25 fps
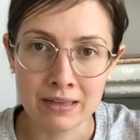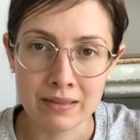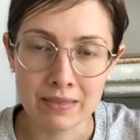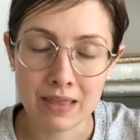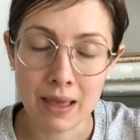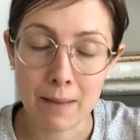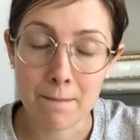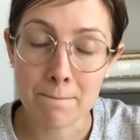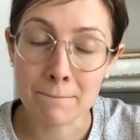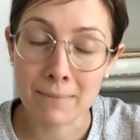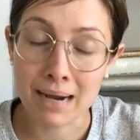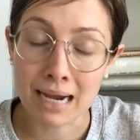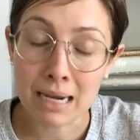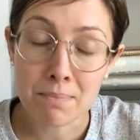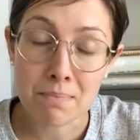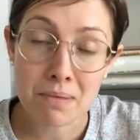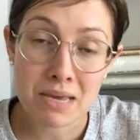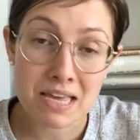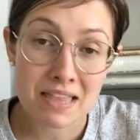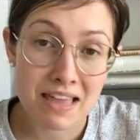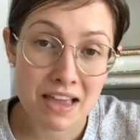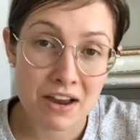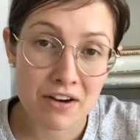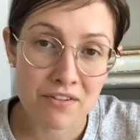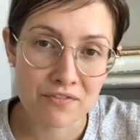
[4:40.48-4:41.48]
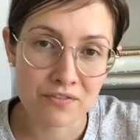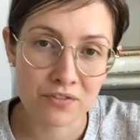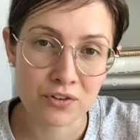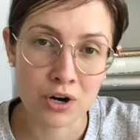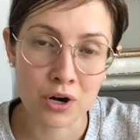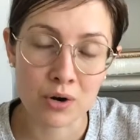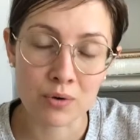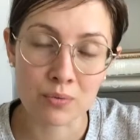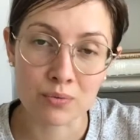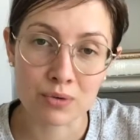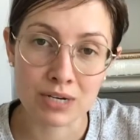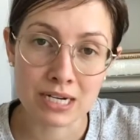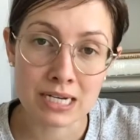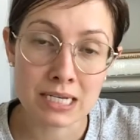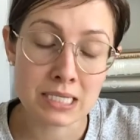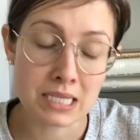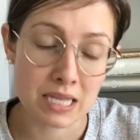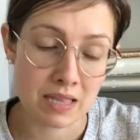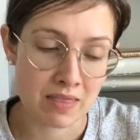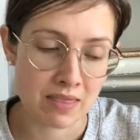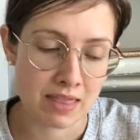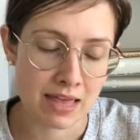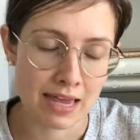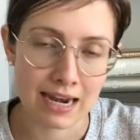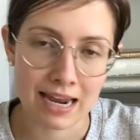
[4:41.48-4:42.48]
that might be there for a
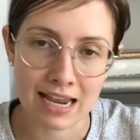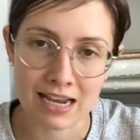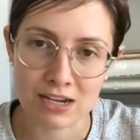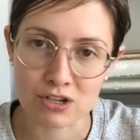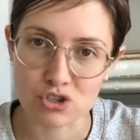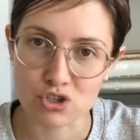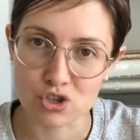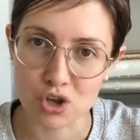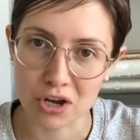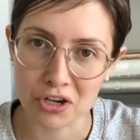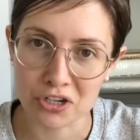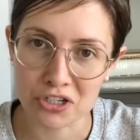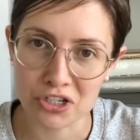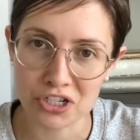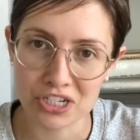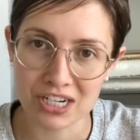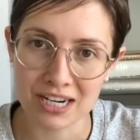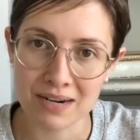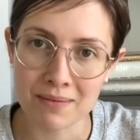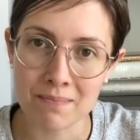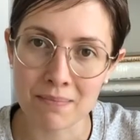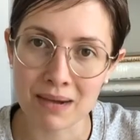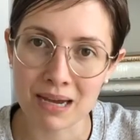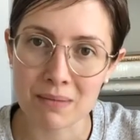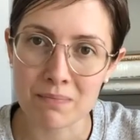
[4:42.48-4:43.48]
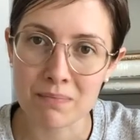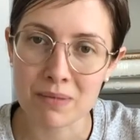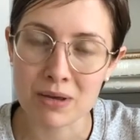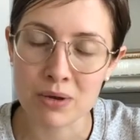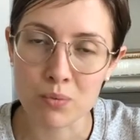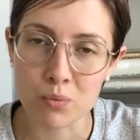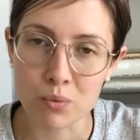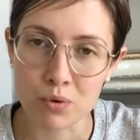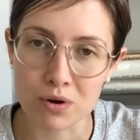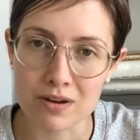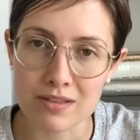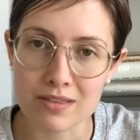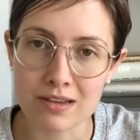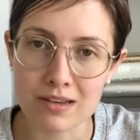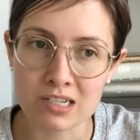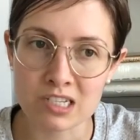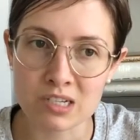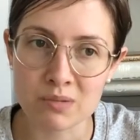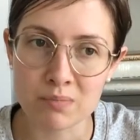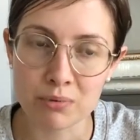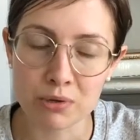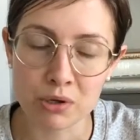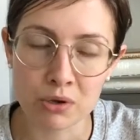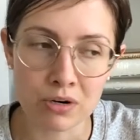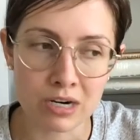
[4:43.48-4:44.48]
reason. That exhaustion might be worth
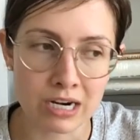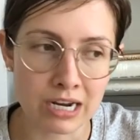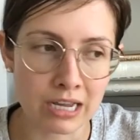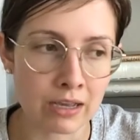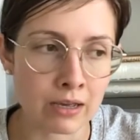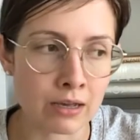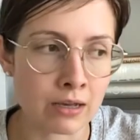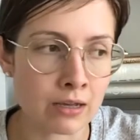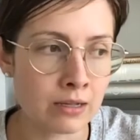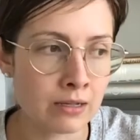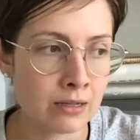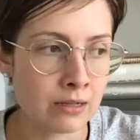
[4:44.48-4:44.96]
exploring.